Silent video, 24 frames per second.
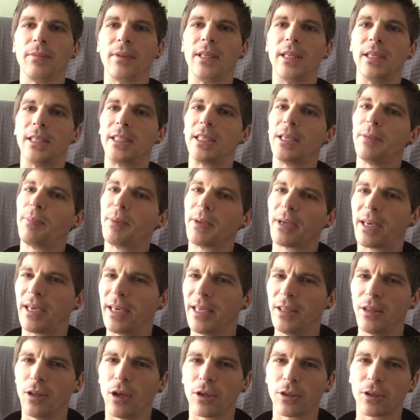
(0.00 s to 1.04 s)
they're typically
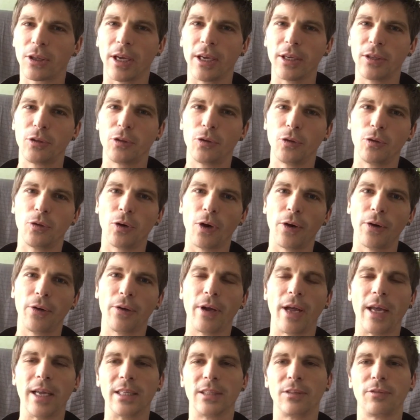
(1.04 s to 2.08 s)
not going to grow
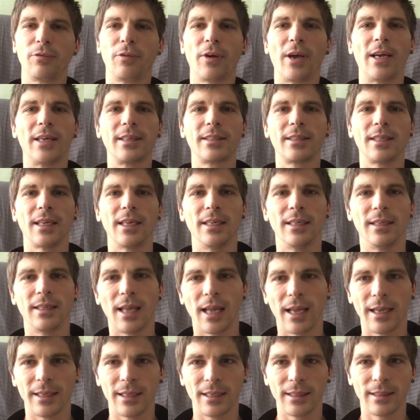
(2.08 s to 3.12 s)
as fast
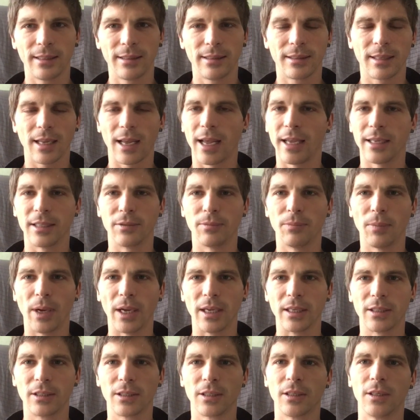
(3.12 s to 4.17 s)
and as
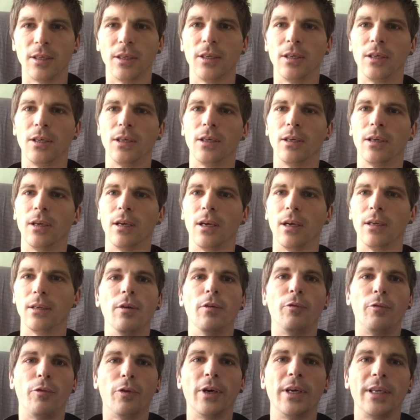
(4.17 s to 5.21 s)
much.
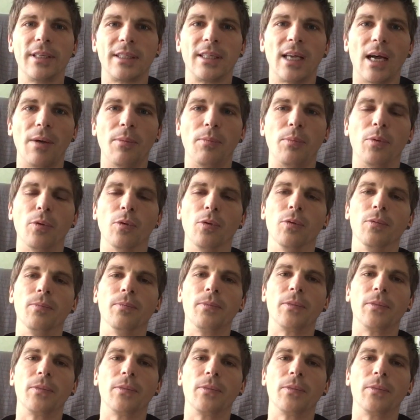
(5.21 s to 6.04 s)
For example,